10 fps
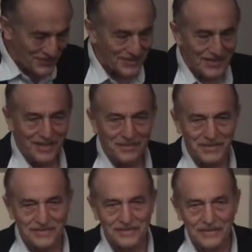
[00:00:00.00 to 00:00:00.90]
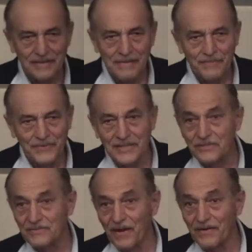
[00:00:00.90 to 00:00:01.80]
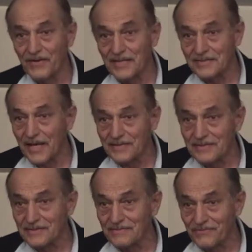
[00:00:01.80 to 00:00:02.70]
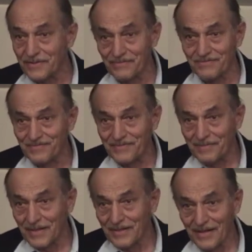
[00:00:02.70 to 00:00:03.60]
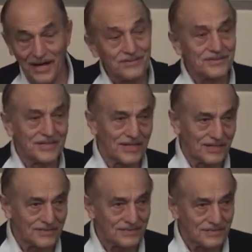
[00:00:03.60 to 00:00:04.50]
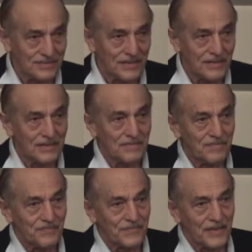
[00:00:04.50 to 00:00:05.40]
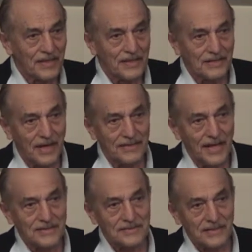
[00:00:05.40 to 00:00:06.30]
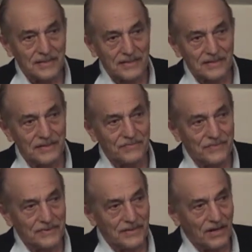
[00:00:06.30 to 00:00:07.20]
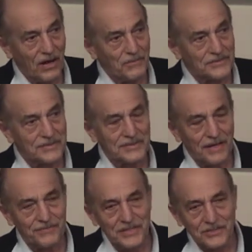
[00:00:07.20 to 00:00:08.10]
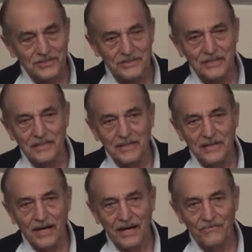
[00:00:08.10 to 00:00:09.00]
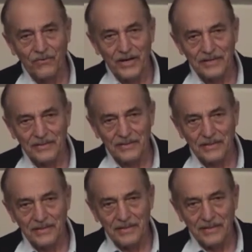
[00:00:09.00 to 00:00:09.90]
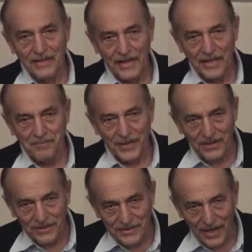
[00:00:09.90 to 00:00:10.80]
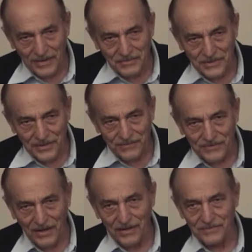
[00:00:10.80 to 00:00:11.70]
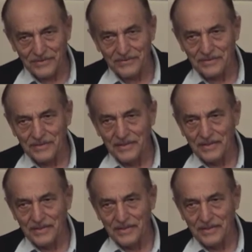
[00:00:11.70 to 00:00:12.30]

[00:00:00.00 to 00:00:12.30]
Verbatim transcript: physical elements. This uh, has lasted for 100 years. And that's the, the, almost the definition of what a paradigm shift offers